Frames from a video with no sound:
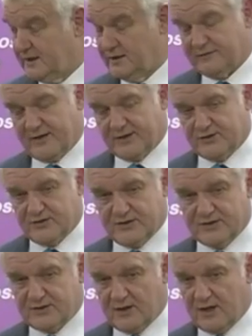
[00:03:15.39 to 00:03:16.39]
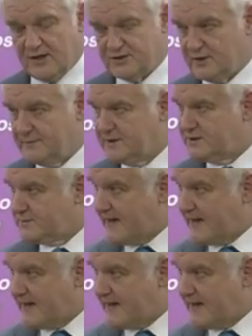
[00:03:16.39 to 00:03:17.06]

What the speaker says: manufacturers that are large companies,